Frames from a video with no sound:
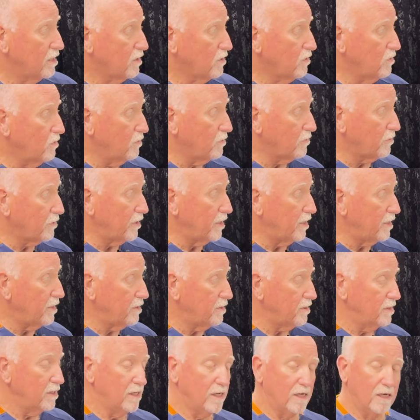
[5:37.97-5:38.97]

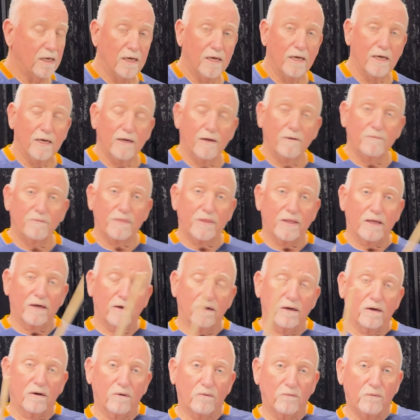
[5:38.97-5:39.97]
correr?
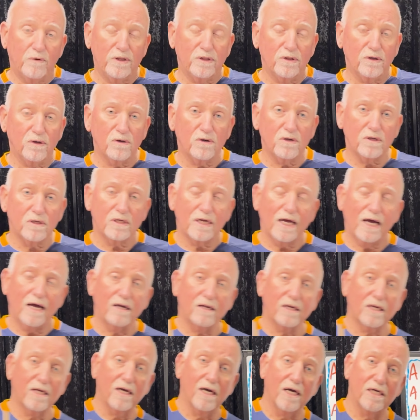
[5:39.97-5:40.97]
We learned how
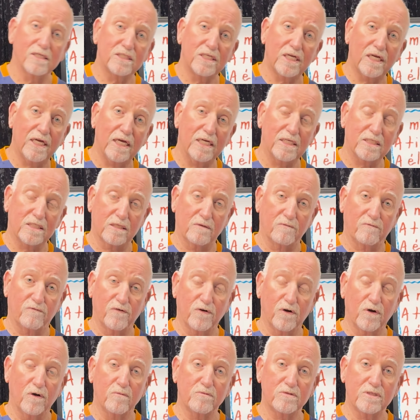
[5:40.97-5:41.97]
to conjugate some
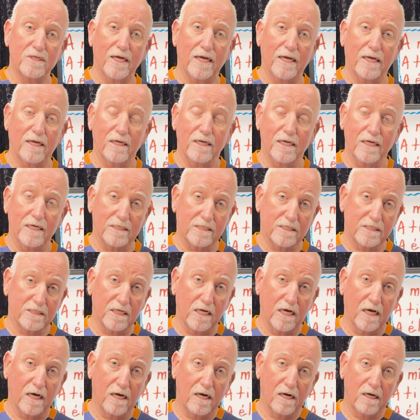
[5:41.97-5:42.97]
verbs like
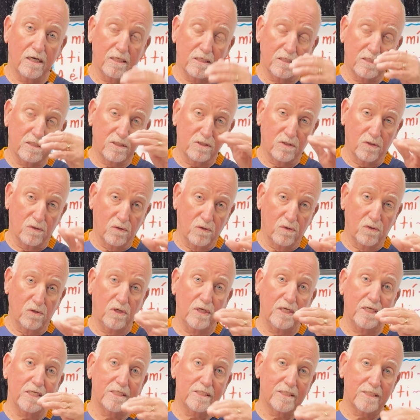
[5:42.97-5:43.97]
estar,
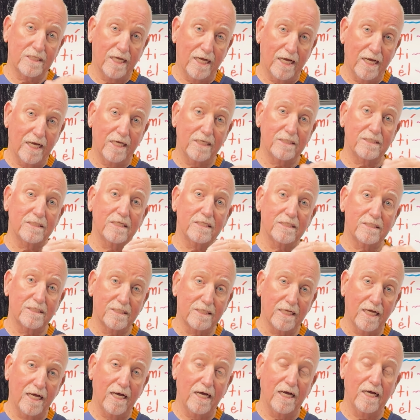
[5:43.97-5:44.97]
estoy, estás,
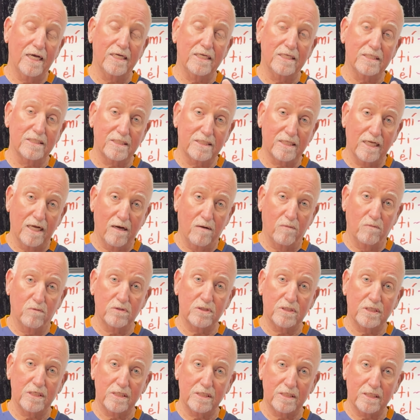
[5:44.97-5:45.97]
está,
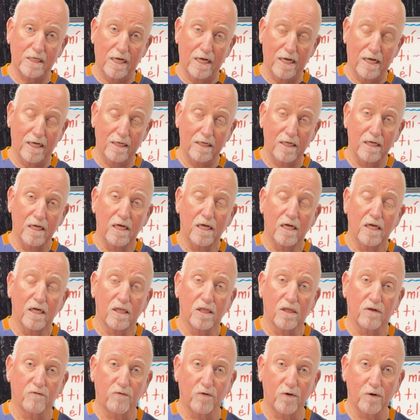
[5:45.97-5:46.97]
estamos, están.
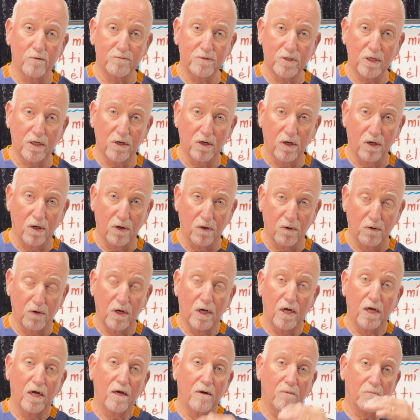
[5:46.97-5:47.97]
The verb to go.
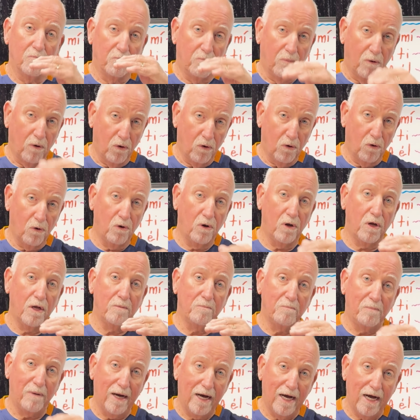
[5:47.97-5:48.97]
Voy,
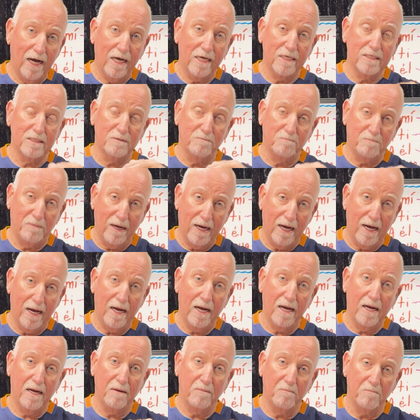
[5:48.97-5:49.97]
vas,
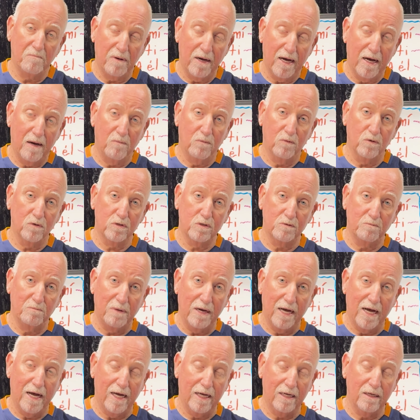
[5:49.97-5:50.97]
va, vamos,
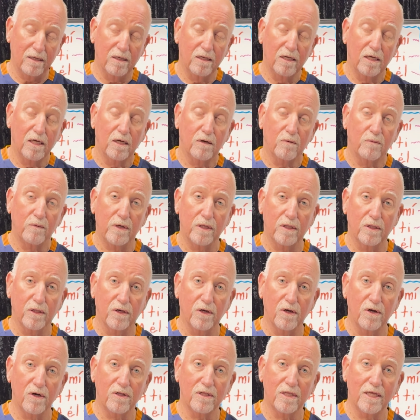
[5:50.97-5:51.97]
van. We
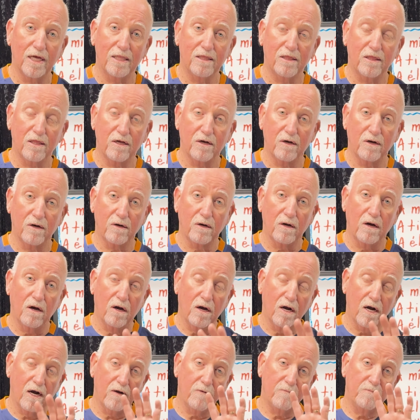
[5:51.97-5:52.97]
learned that there
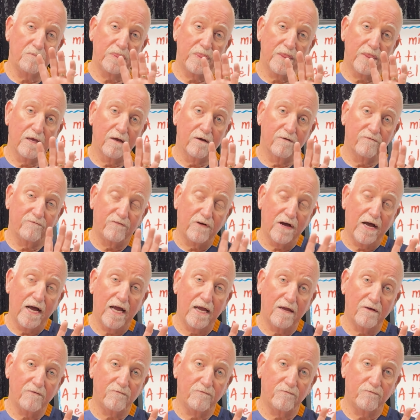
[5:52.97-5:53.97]
are
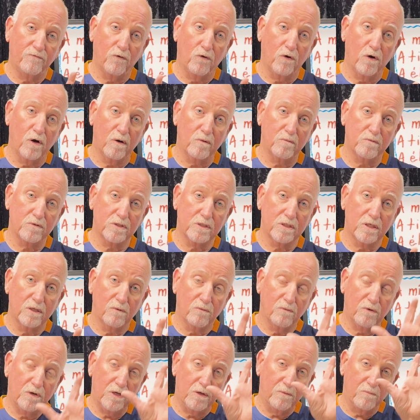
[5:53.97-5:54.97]
5 forms
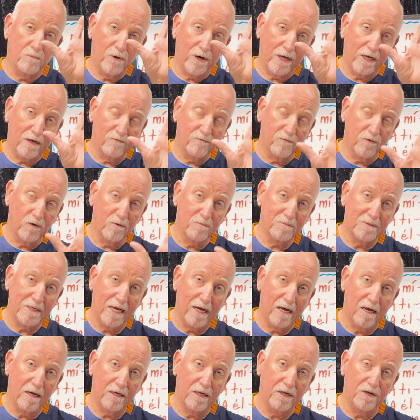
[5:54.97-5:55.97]
when you break a verb
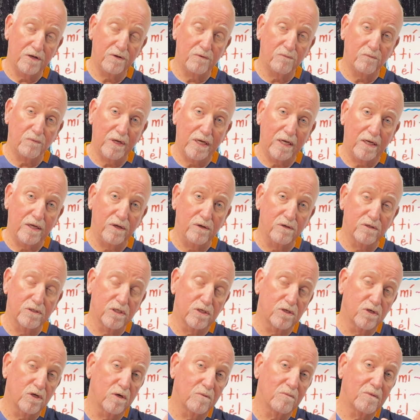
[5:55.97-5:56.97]
down, and we use the
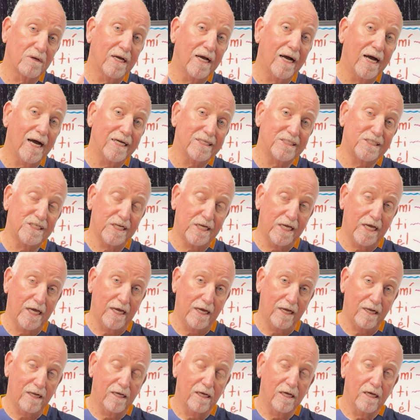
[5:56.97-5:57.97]
term
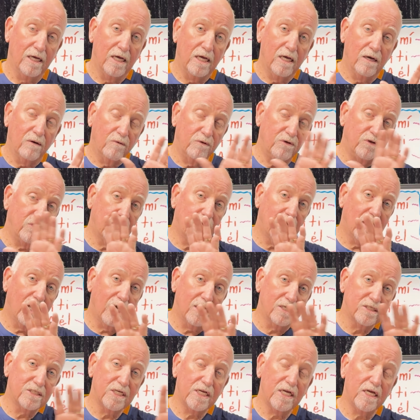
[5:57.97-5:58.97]
conjugate. When you
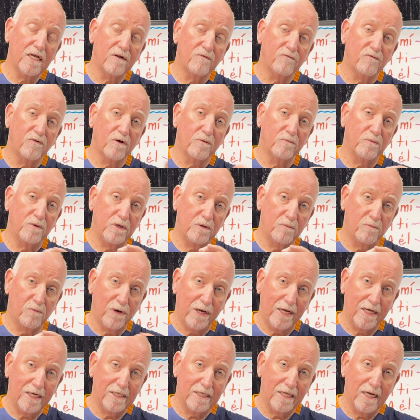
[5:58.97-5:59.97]
conjugate a verb, when you
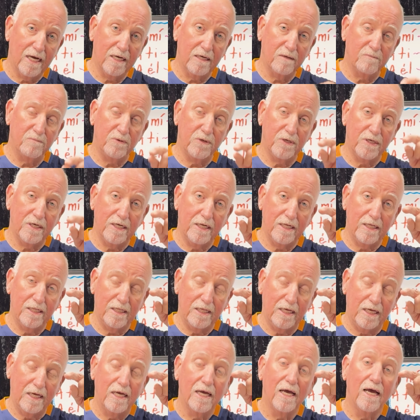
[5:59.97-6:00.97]
break it down and put it in
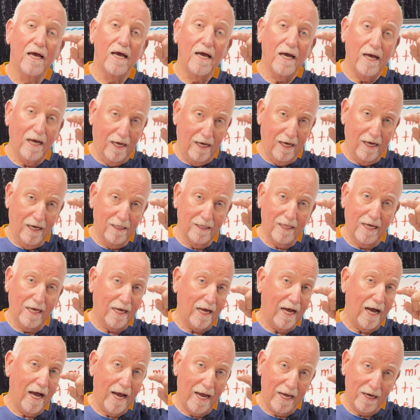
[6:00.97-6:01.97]
the, like
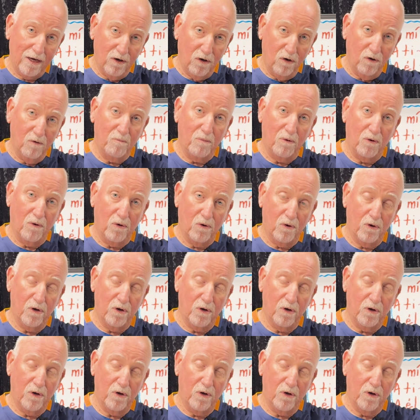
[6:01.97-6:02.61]
I go, boy,